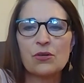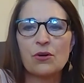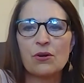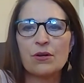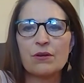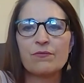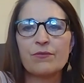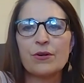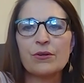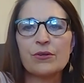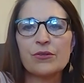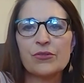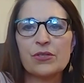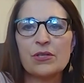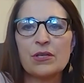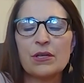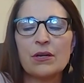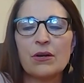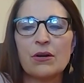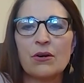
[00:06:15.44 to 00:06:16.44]
started
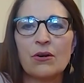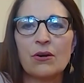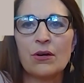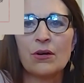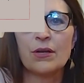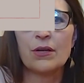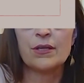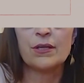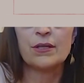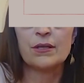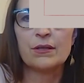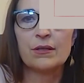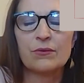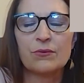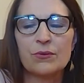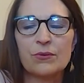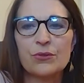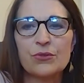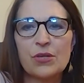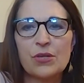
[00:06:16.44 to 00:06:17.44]
focusing on
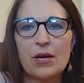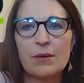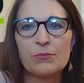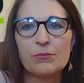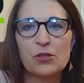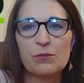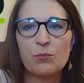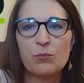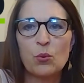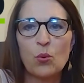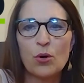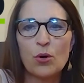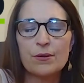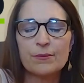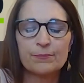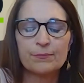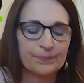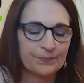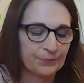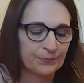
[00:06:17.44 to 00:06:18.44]
real-time
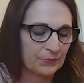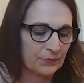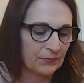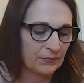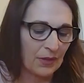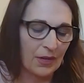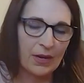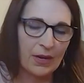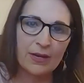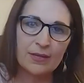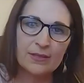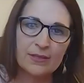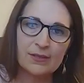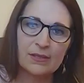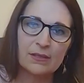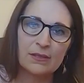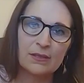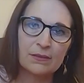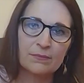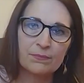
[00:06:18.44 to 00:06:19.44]
support as
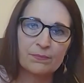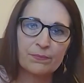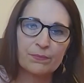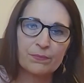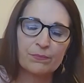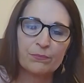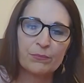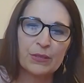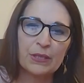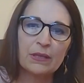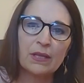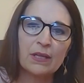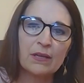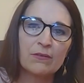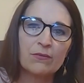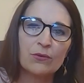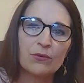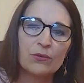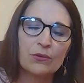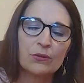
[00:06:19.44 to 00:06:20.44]
a
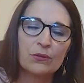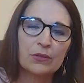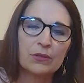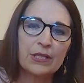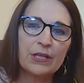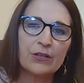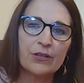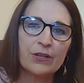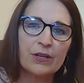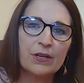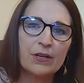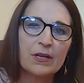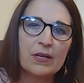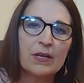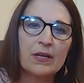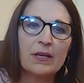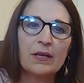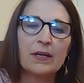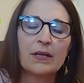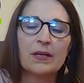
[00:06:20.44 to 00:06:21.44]
mid-level leader.
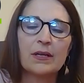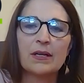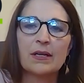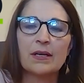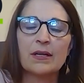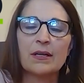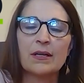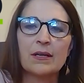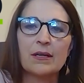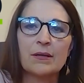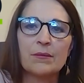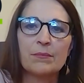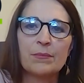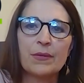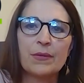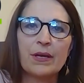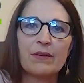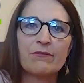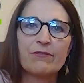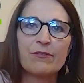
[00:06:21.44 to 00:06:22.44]

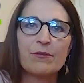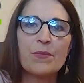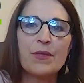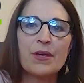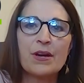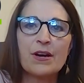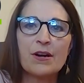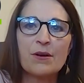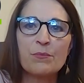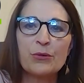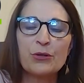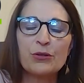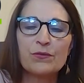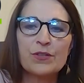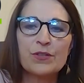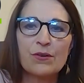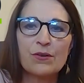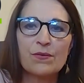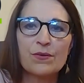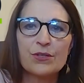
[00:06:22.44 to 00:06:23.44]
And from there
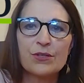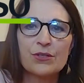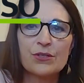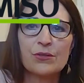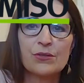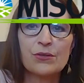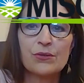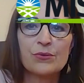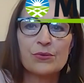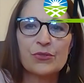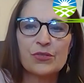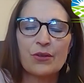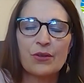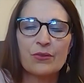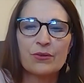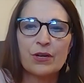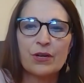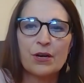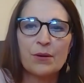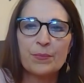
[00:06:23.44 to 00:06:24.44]
moved over to
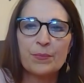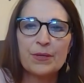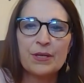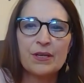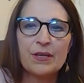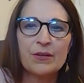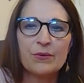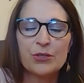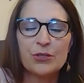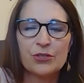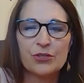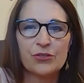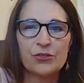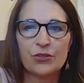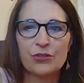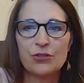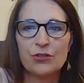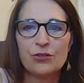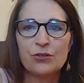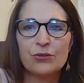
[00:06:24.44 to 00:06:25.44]
Southern Company, which
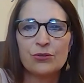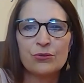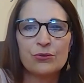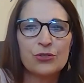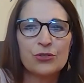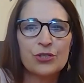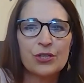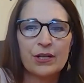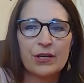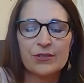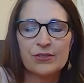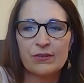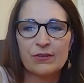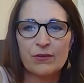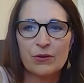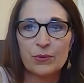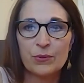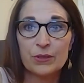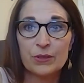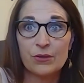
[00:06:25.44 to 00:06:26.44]
is a huge, as
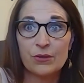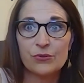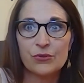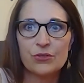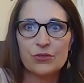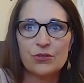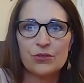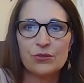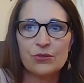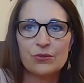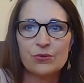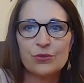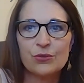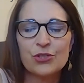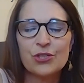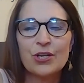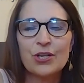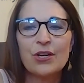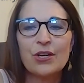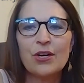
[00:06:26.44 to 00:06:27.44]
everyone knows, a
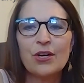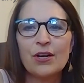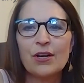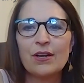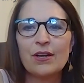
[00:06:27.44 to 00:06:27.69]
huge